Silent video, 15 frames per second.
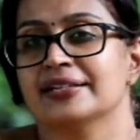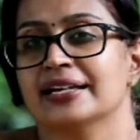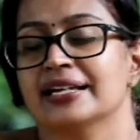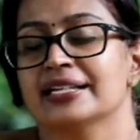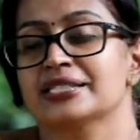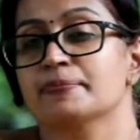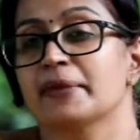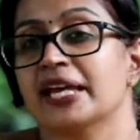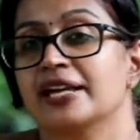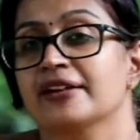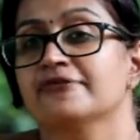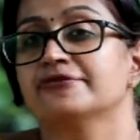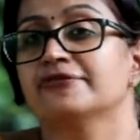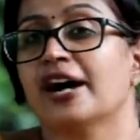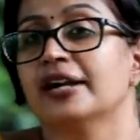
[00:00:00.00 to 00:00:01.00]
is
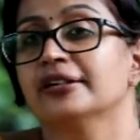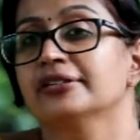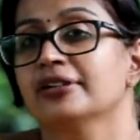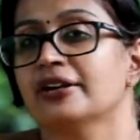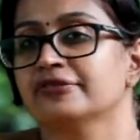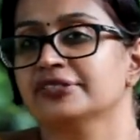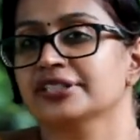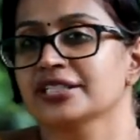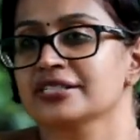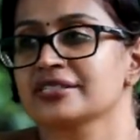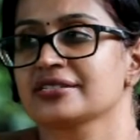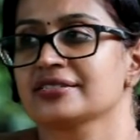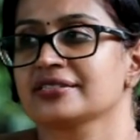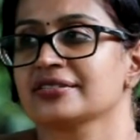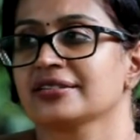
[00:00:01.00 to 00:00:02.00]
making fun of
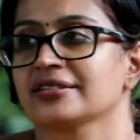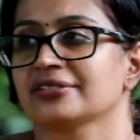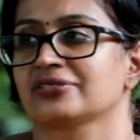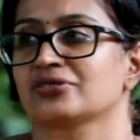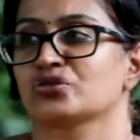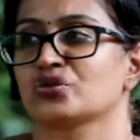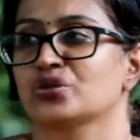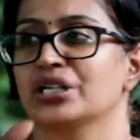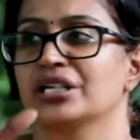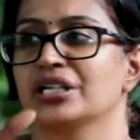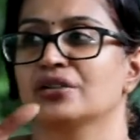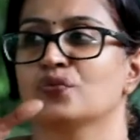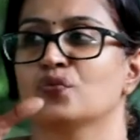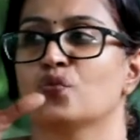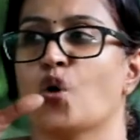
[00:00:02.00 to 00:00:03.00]
this
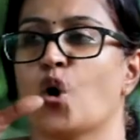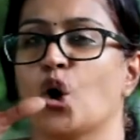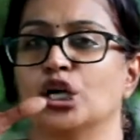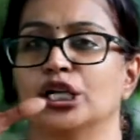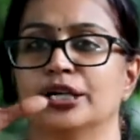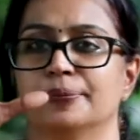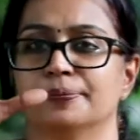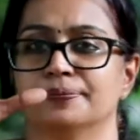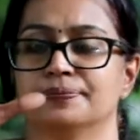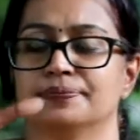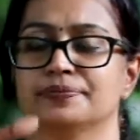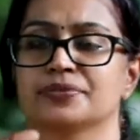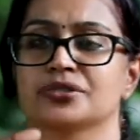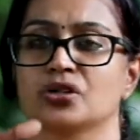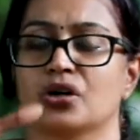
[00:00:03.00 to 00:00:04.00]
3
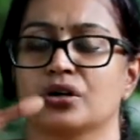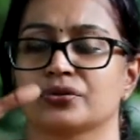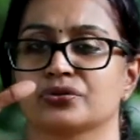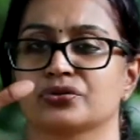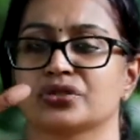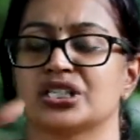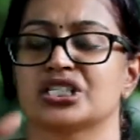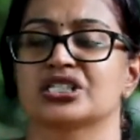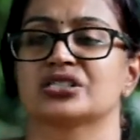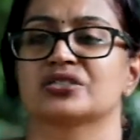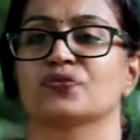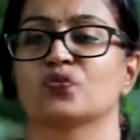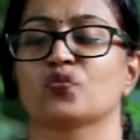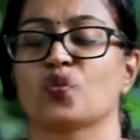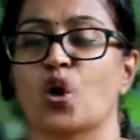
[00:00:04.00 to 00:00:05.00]
volumes or 3
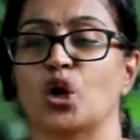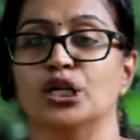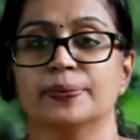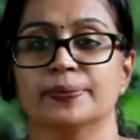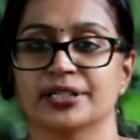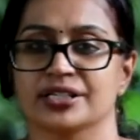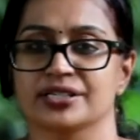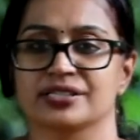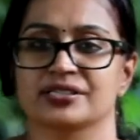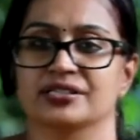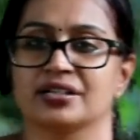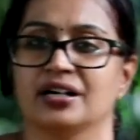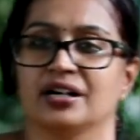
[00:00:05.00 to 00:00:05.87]
voluminous